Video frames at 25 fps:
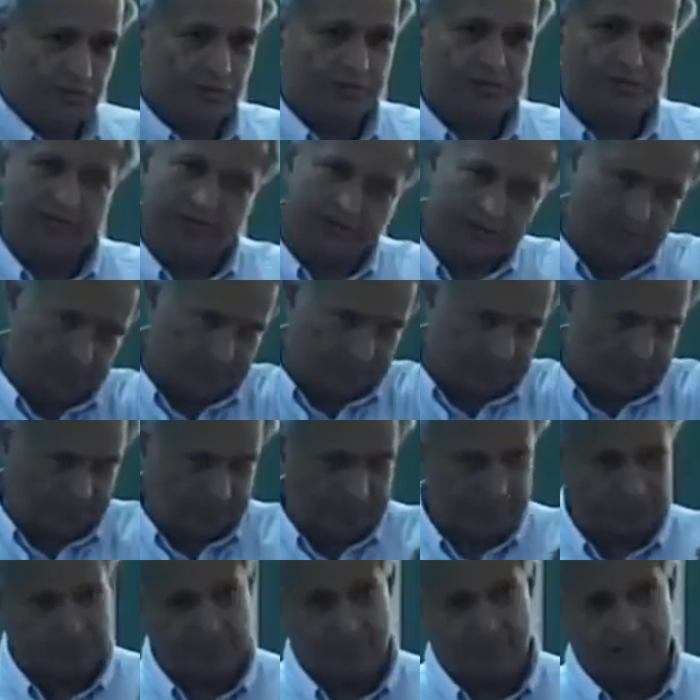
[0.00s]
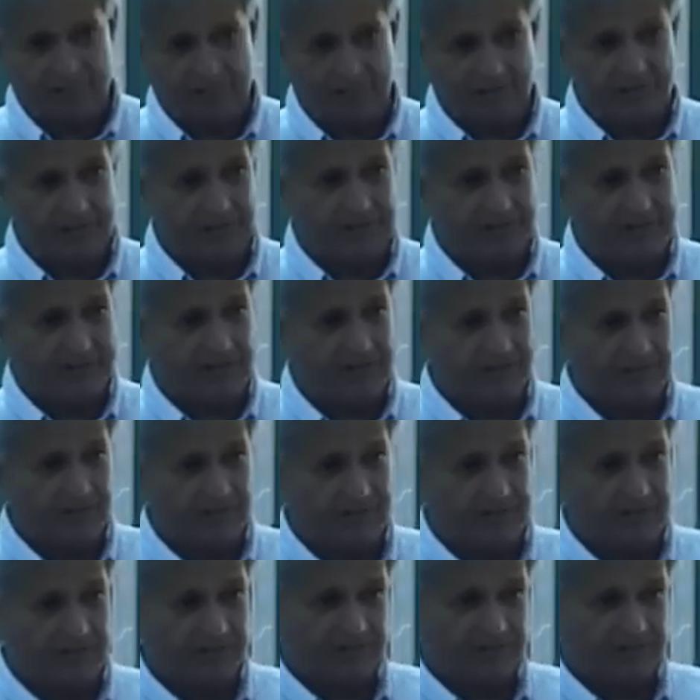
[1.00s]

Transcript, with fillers: the maximum